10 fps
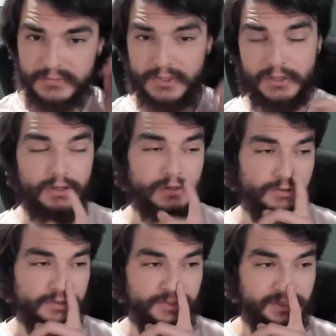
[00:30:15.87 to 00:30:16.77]
Oh,
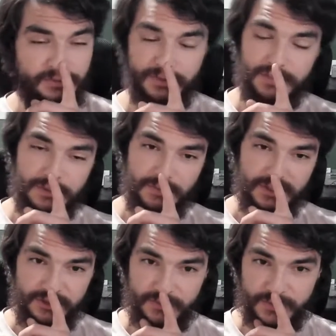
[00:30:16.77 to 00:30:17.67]
something I wanted to
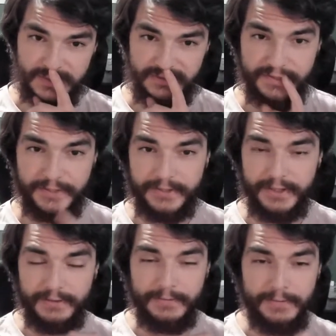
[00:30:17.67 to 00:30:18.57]
mention was I figured
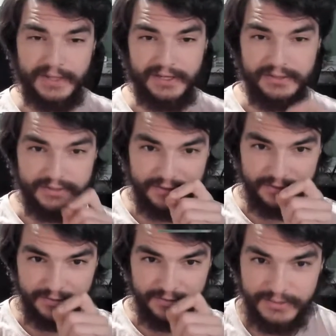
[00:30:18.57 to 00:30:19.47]
out how to
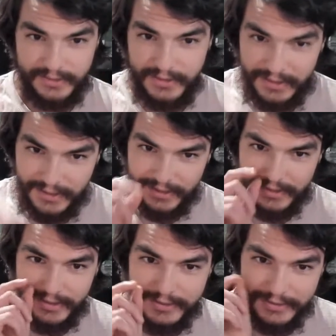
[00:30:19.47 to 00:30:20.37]
do
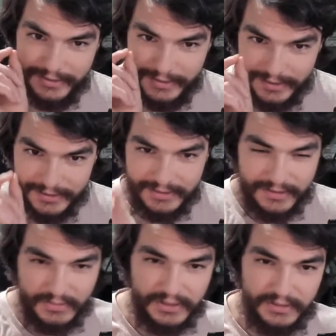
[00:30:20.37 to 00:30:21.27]
the instant
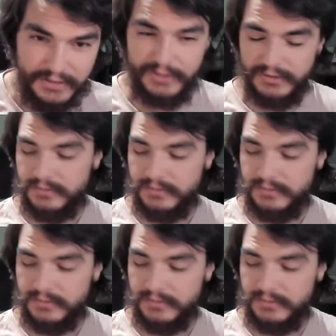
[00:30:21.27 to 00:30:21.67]
meditation.